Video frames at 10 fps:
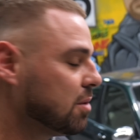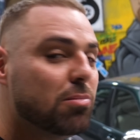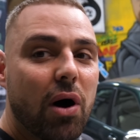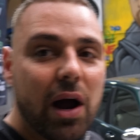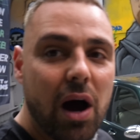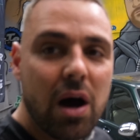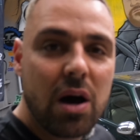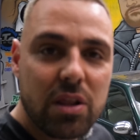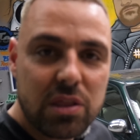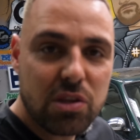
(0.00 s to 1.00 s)

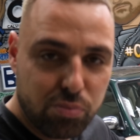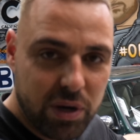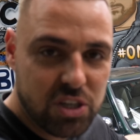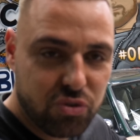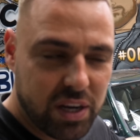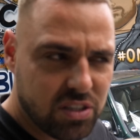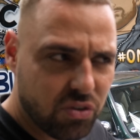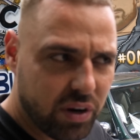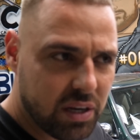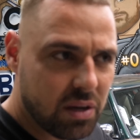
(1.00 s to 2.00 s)
admire the British Racing
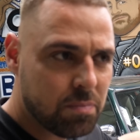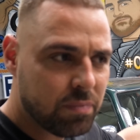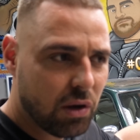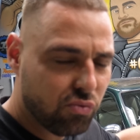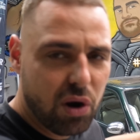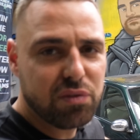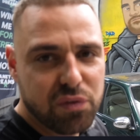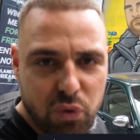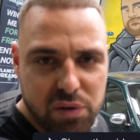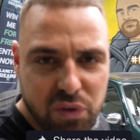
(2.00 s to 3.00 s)
Green Rover
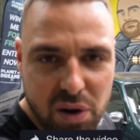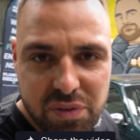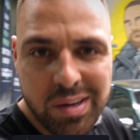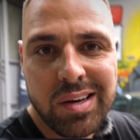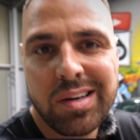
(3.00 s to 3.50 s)
45.